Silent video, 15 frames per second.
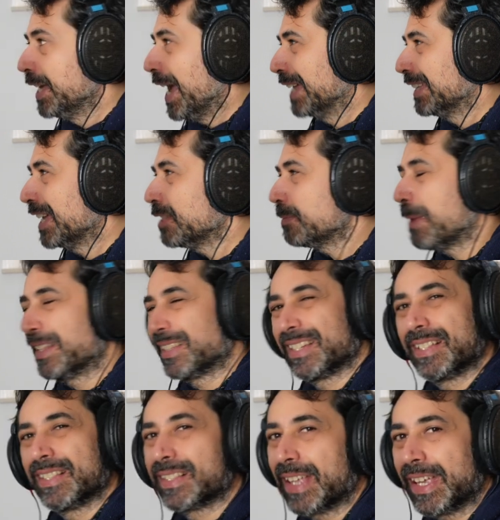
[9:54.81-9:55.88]
And I spent
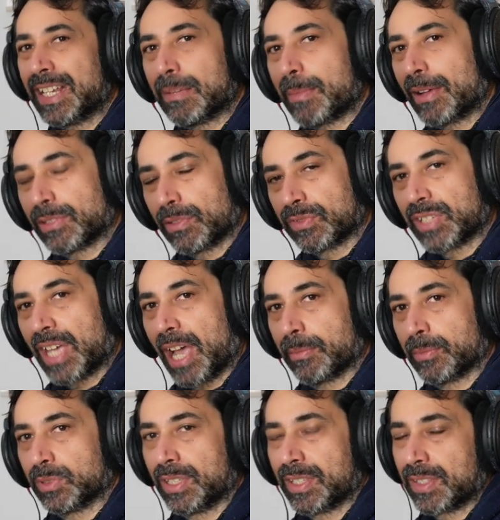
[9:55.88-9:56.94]
an insane amount of time
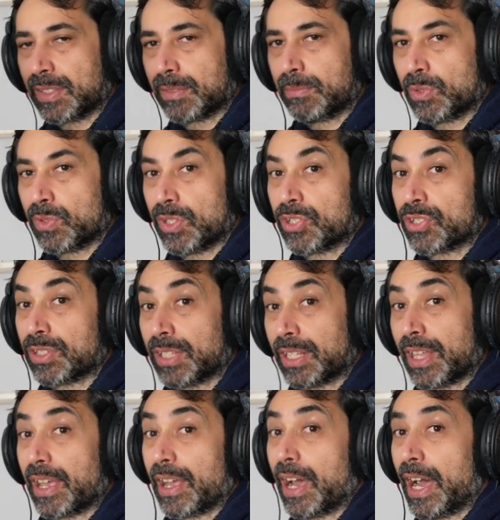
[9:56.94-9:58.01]
with this musician that
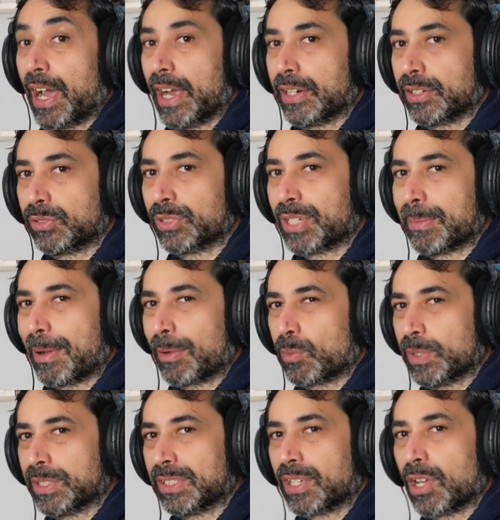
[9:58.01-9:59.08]
I hired to come up
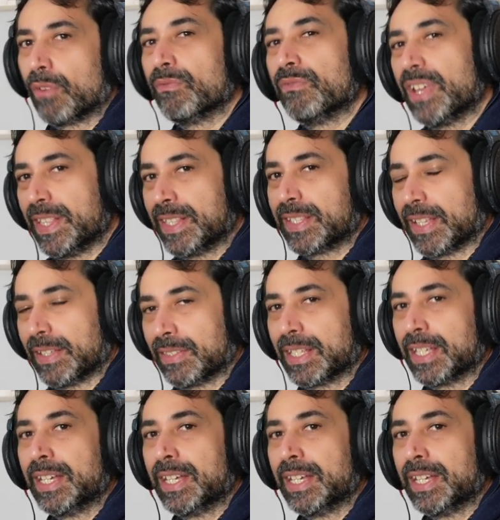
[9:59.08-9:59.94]
with convincing